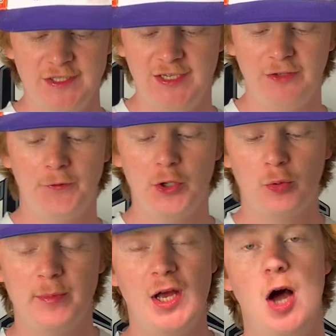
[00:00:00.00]
In today's video,
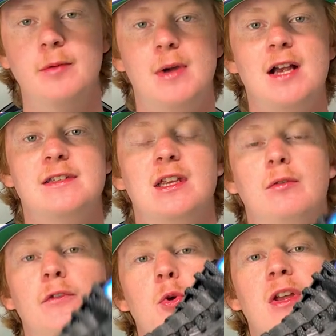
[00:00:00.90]
we're going to be unboxing
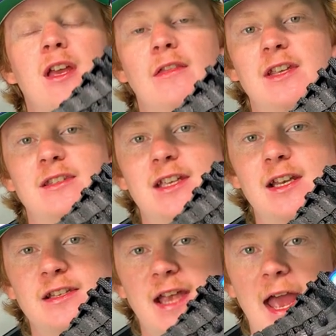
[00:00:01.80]
and reviewing the
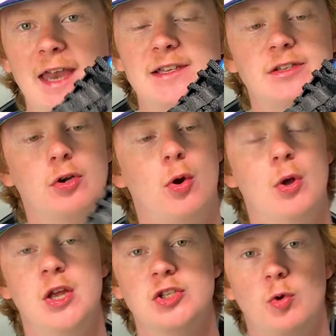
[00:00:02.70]
Adidas Adizero
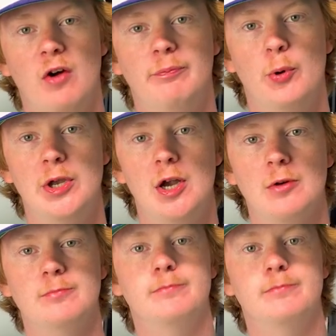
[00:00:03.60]
12.0.